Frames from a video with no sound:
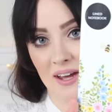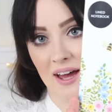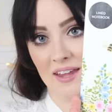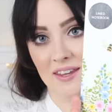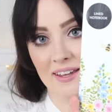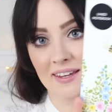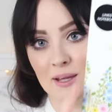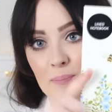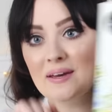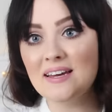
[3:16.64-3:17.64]
on it, and then
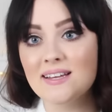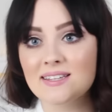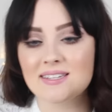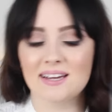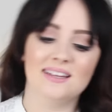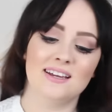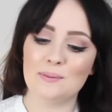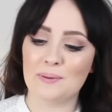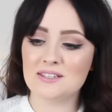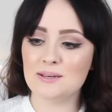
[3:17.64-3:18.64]
little bees,
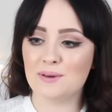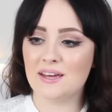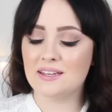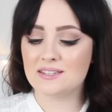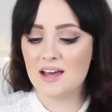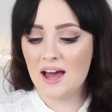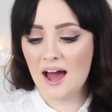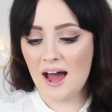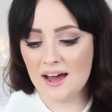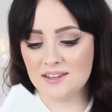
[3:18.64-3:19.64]
little buzzy bees.
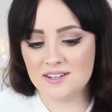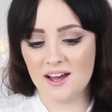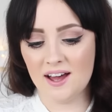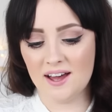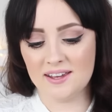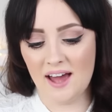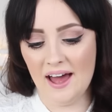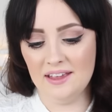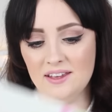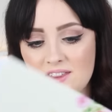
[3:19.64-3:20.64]
And uh,
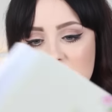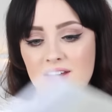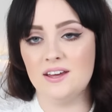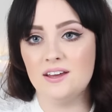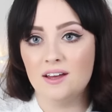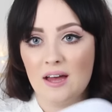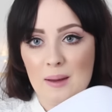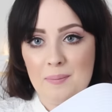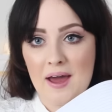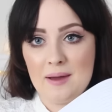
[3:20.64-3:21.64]
again, the
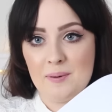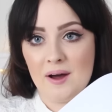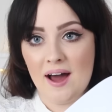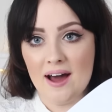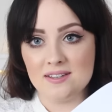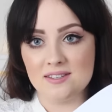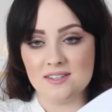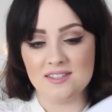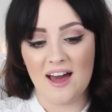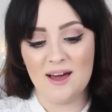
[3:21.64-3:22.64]
paper has the
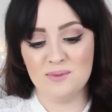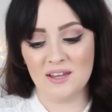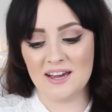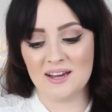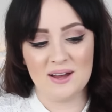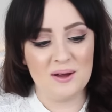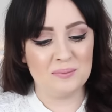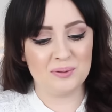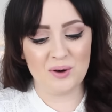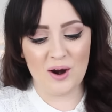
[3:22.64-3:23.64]
same like
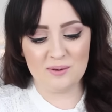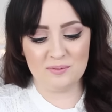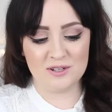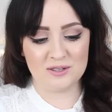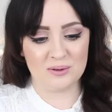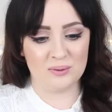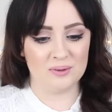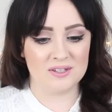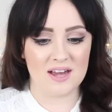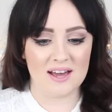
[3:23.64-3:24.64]
primary
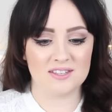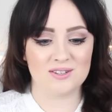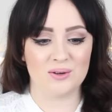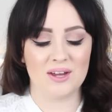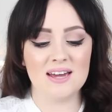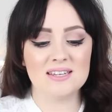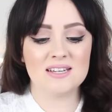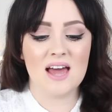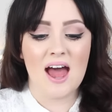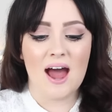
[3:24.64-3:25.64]
school text on
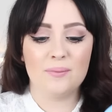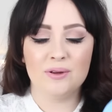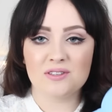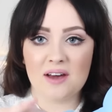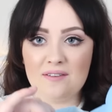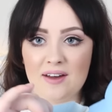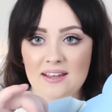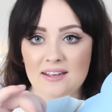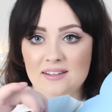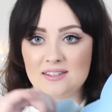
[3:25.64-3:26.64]
it. And we also have a
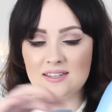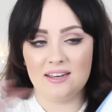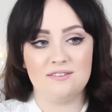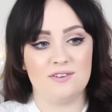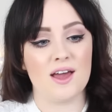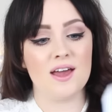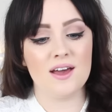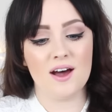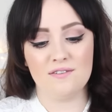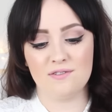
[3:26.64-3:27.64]
little sleeve
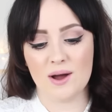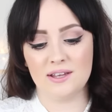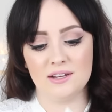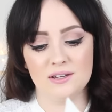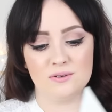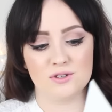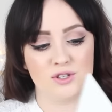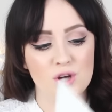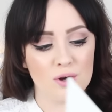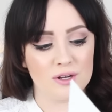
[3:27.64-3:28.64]
here for any loose
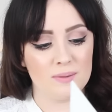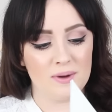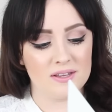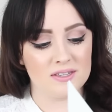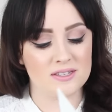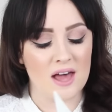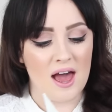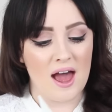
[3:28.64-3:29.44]
documents.